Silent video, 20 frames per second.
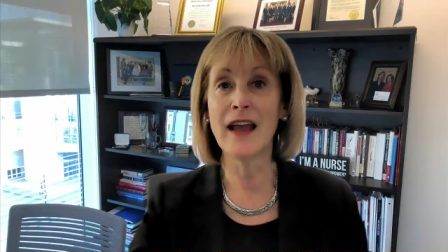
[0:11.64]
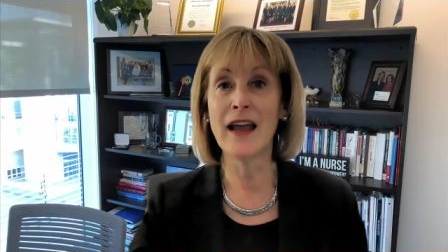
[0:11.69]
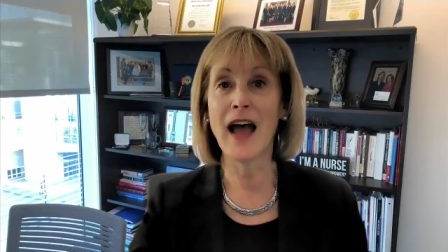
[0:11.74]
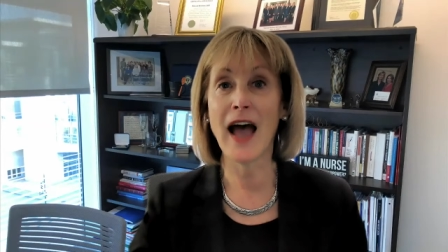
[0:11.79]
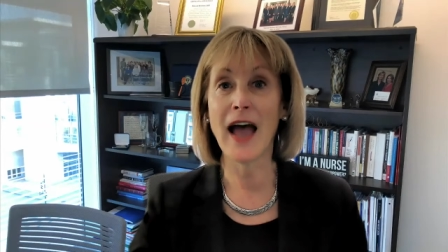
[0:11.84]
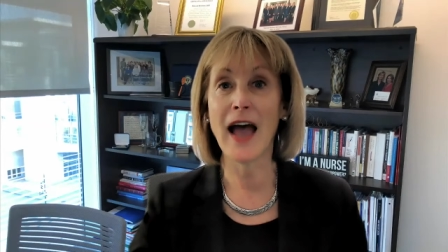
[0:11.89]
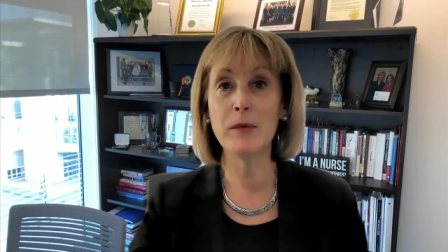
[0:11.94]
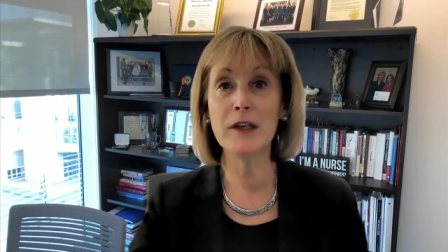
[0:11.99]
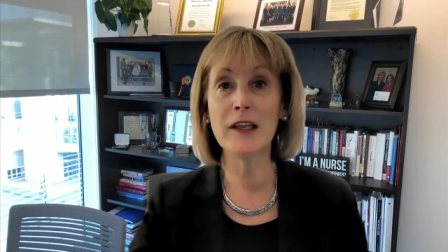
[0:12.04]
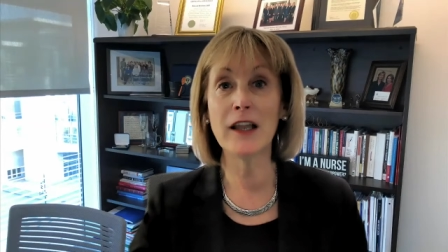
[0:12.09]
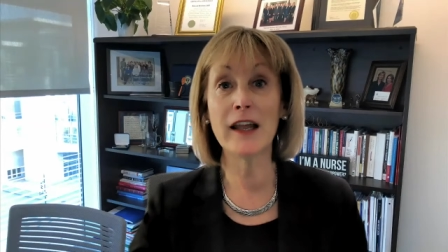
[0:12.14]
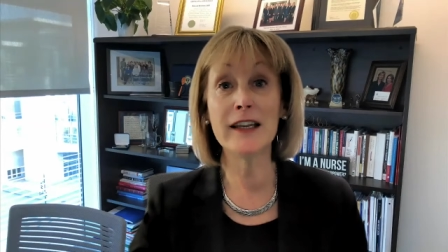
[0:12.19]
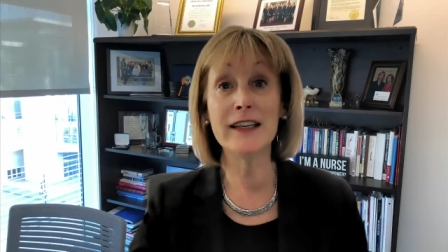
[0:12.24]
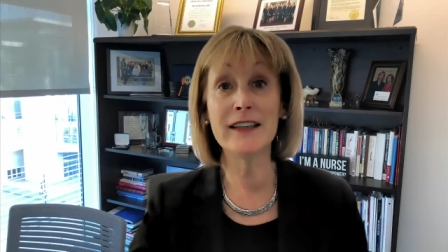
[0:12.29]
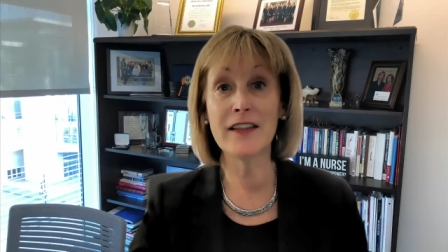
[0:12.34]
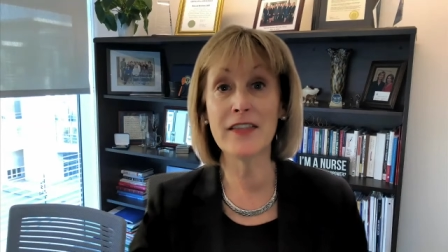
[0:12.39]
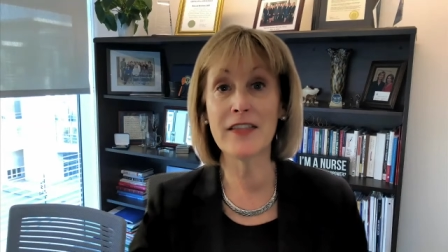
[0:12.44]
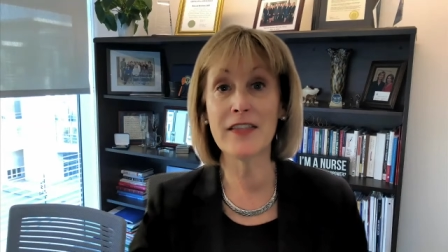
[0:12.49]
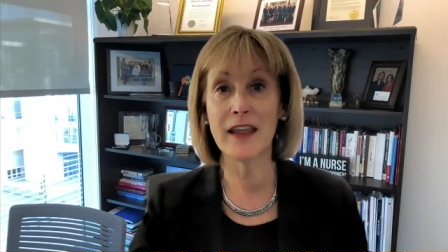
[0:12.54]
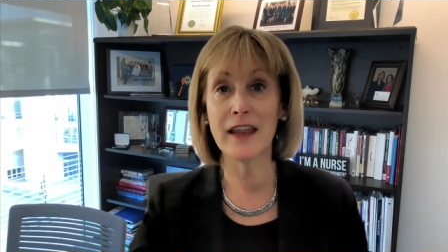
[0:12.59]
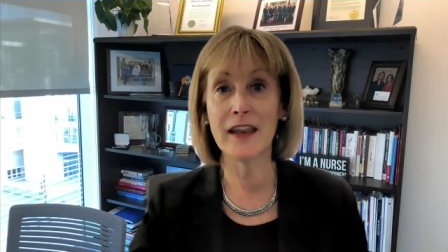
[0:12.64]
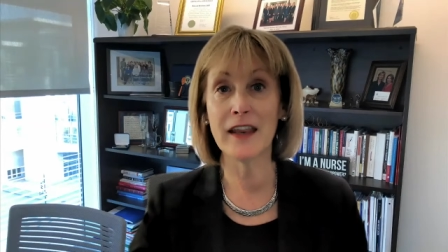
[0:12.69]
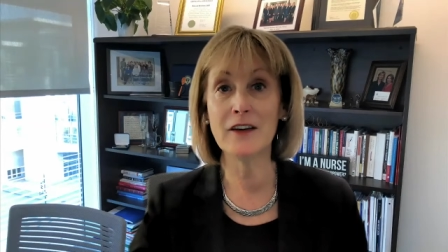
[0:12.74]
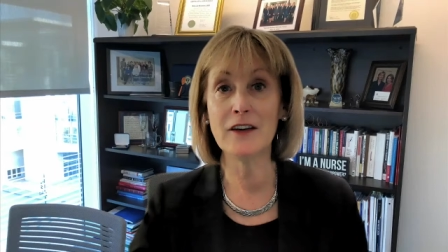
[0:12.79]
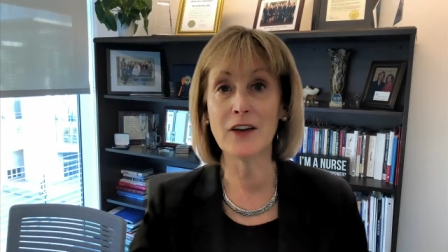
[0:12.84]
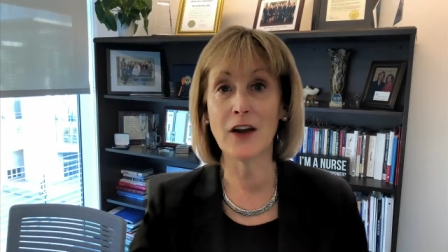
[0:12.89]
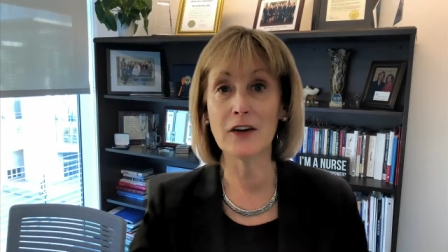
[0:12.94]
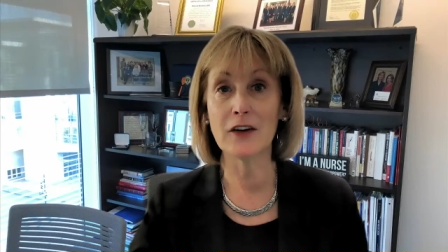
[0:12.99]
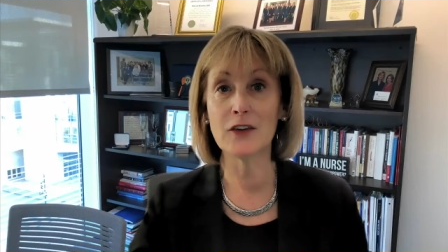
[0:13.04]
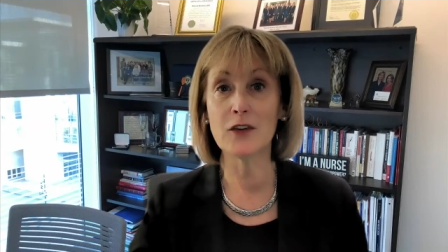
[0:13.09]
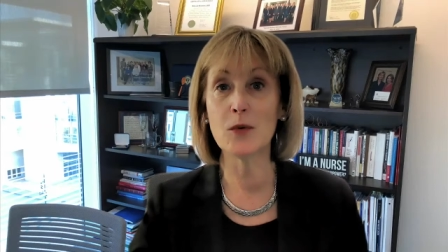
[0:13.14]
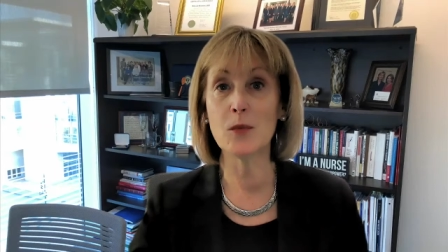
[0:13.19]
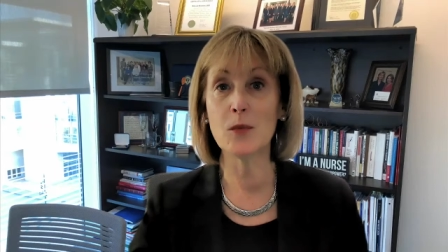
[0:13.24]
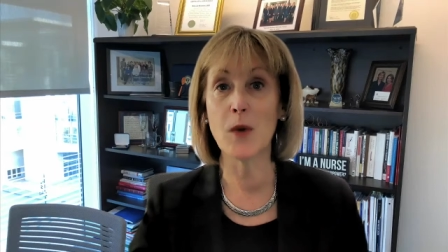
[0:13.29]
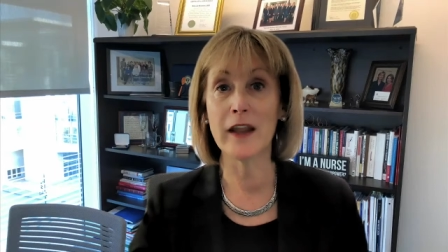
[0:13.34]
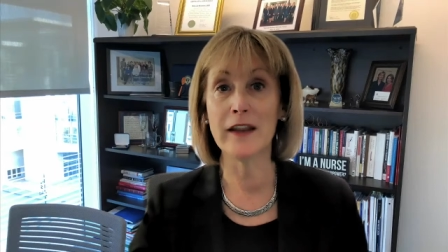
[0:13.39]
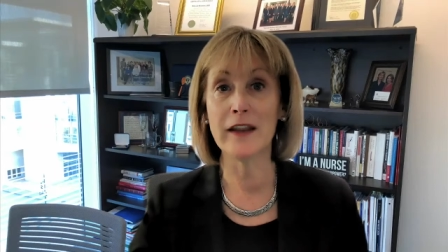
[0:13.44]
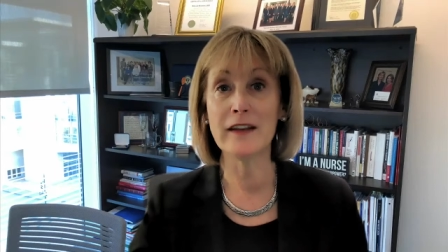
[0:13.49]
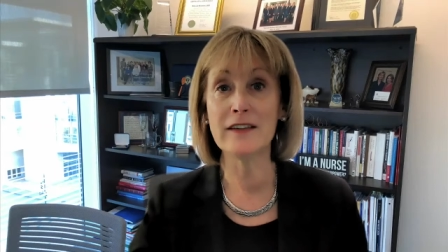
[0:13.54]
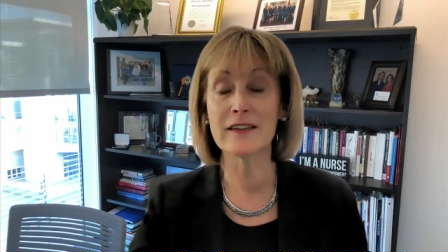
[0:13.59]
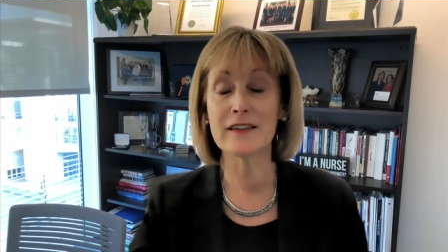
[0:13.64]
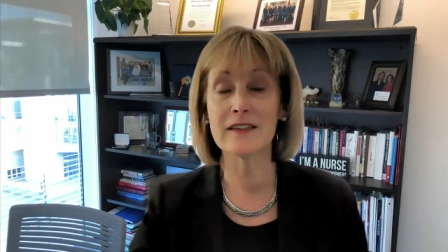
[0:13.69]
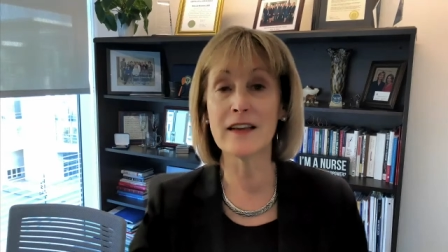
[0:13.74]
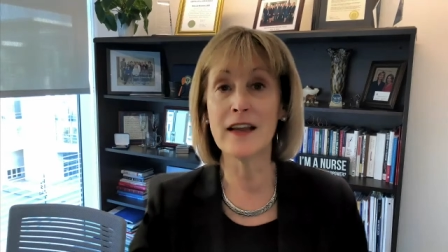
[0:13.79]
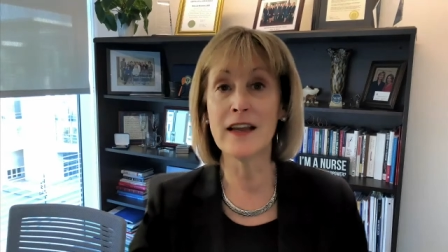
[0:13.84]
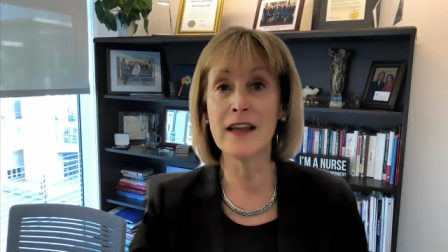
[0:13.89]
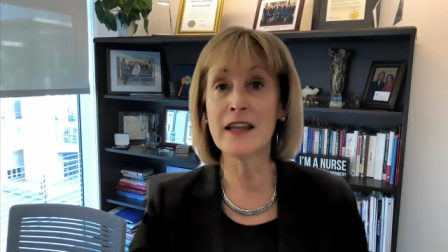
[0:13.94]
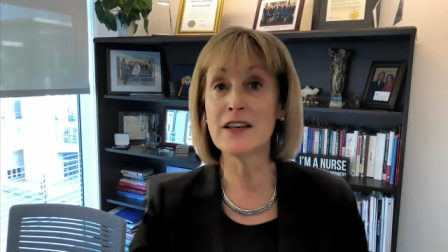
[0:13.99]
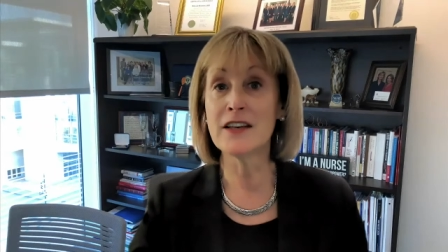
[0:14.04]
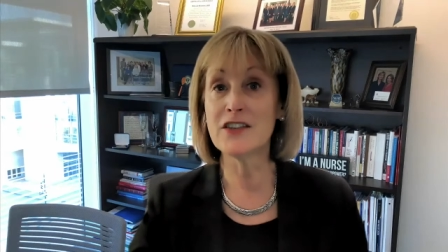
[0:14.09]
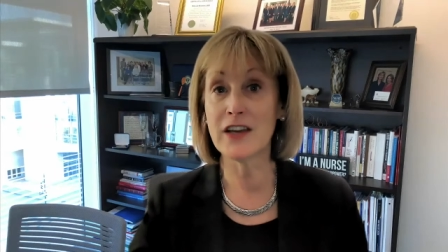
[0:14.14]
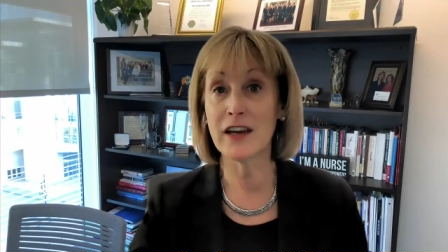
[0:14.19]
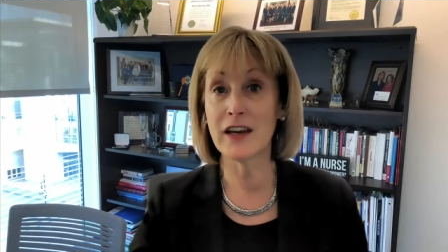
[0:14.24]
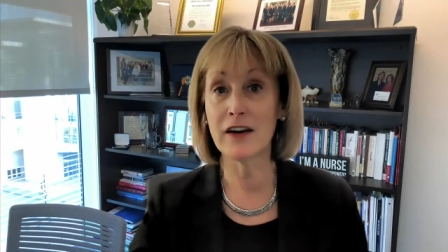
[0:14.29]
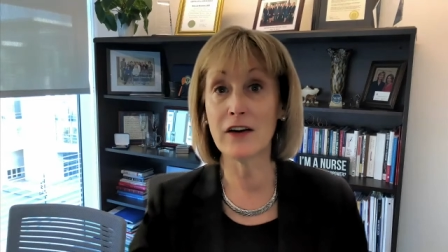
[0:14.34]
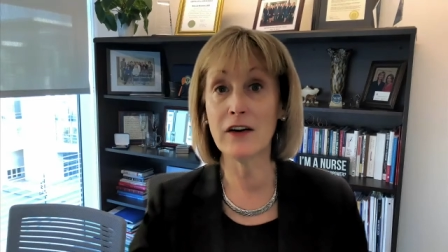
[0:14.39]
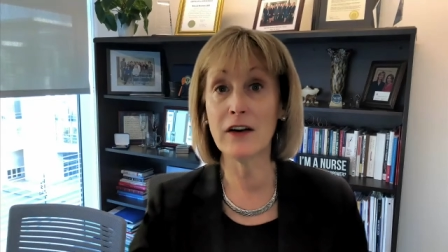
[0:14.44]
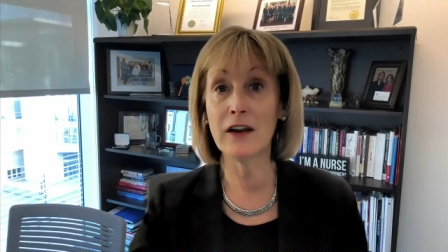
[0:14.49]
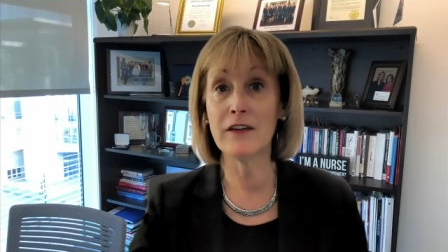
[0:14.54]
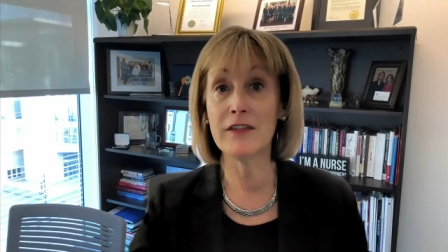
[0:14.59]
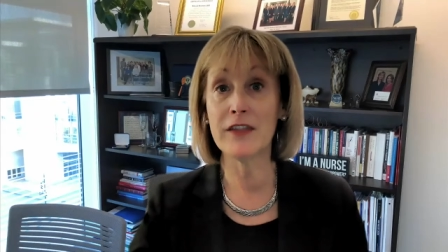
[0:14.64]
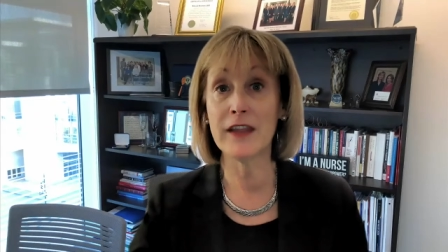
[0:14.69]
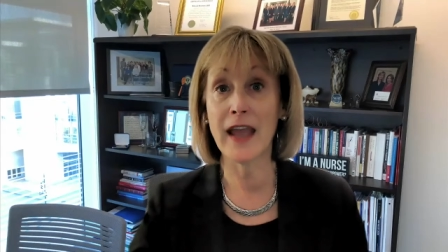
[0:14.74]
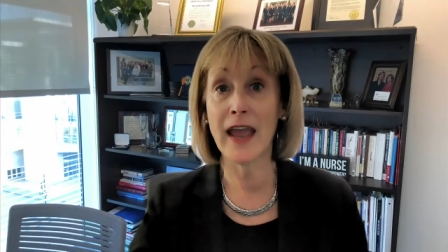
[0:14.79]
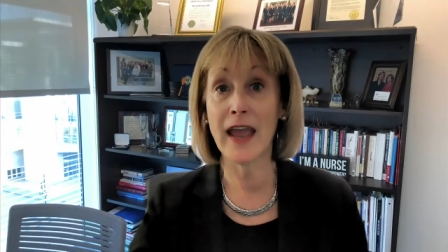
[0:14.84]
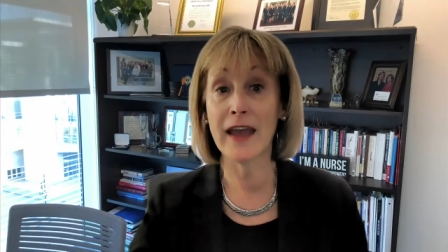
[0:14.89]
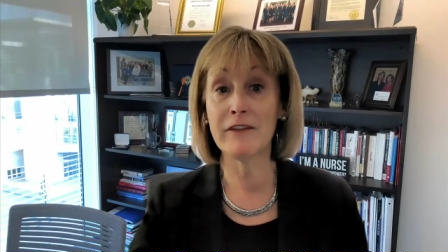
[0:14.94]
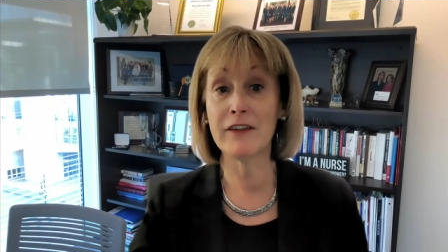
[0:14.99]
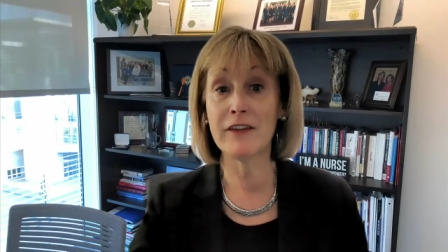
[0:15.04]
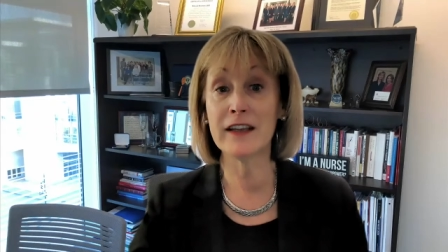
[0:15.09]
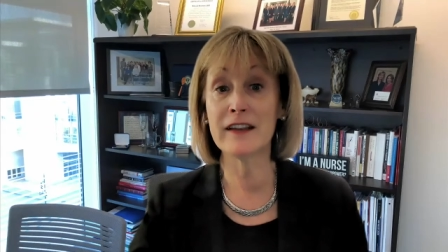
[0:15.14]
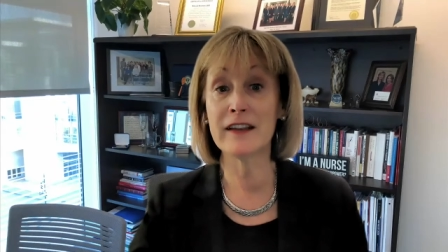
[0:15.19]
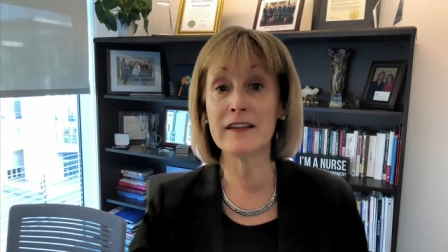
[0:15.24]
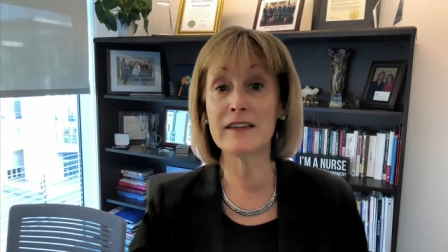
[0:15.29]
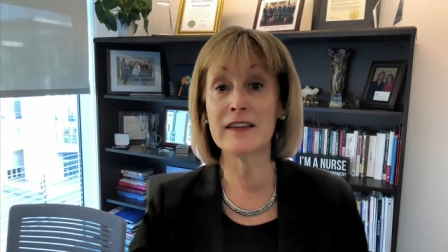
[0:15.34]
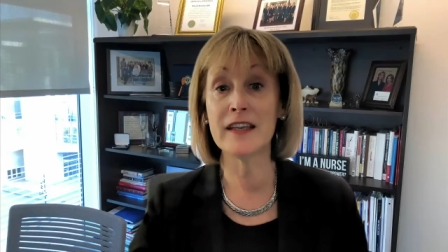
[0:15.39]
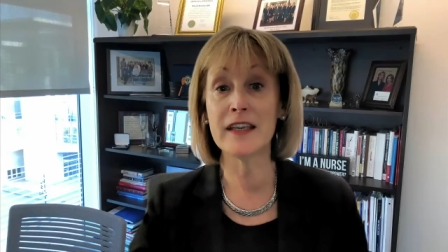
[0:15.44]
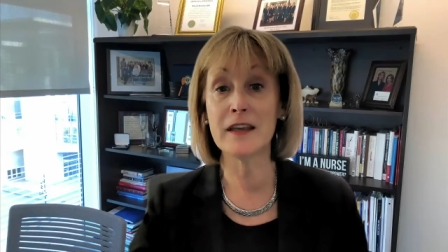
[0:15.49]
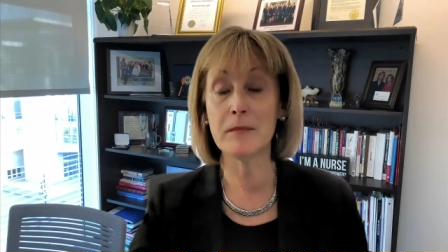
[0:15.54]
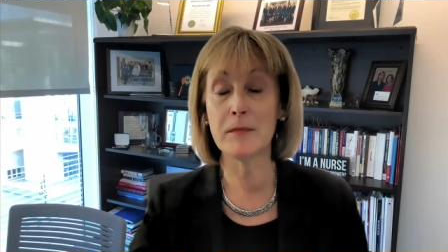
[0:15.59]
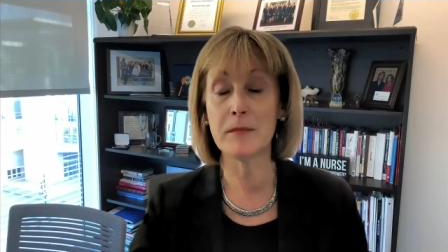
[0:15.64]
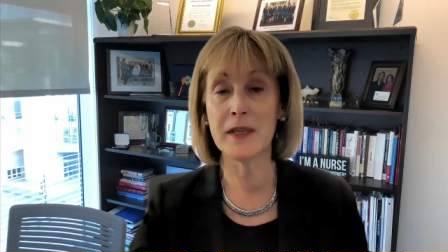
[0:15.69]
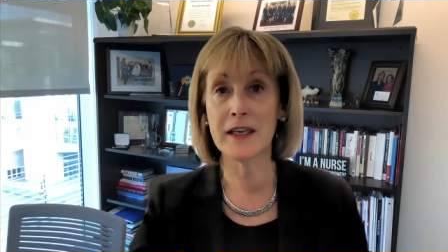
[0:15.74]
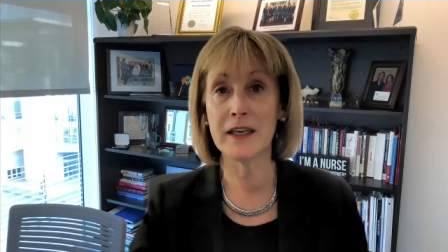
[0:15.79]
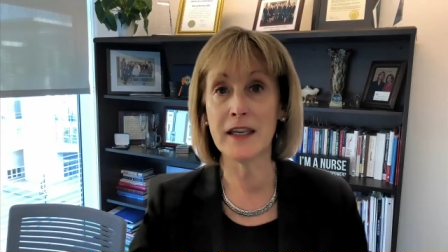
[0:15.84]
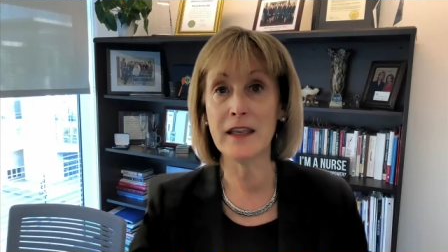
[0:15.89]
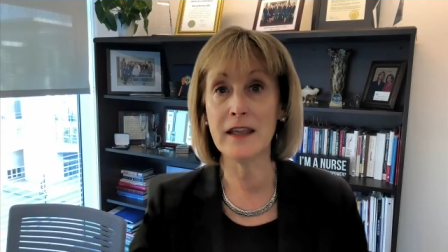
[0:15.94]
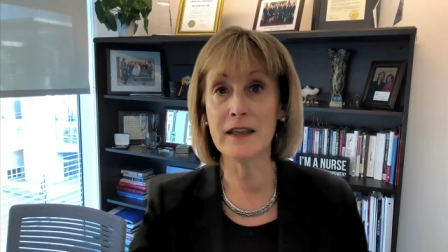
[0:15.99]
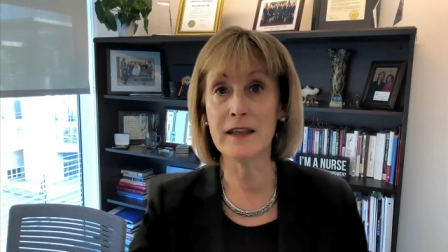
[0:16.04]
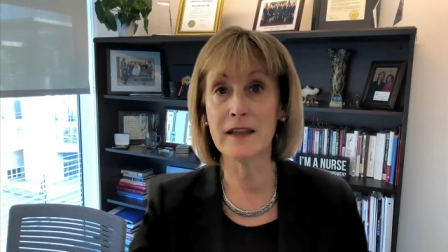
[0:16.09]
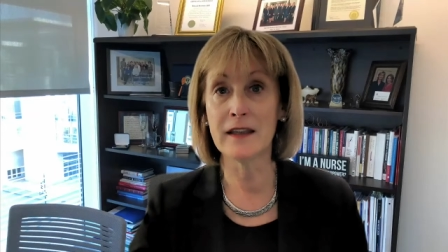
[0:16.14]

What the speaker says: I would like to thank Dr. Weiss, Chair of the Advocacy Committee,